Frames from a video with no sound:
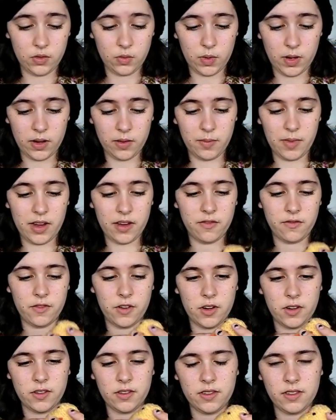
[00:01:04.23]
is one of my
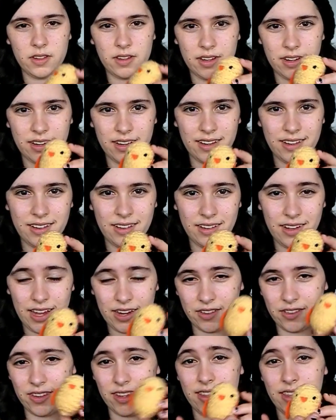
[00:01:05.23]
first,
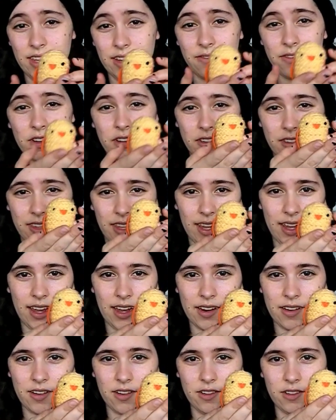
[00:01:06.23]
actually the first thing
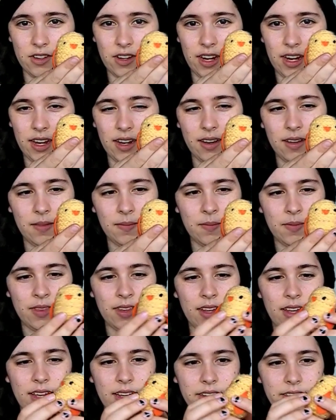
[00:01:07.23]
I crocheted.
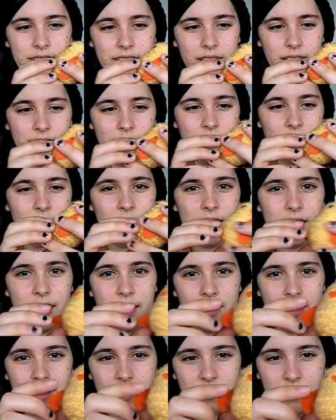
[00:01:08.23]
It's a little
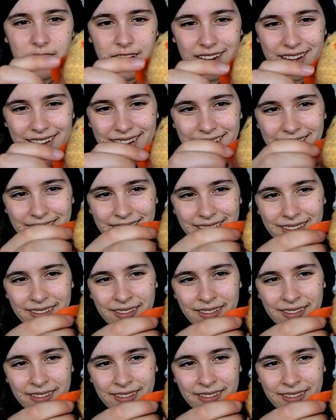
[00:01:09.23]
chick.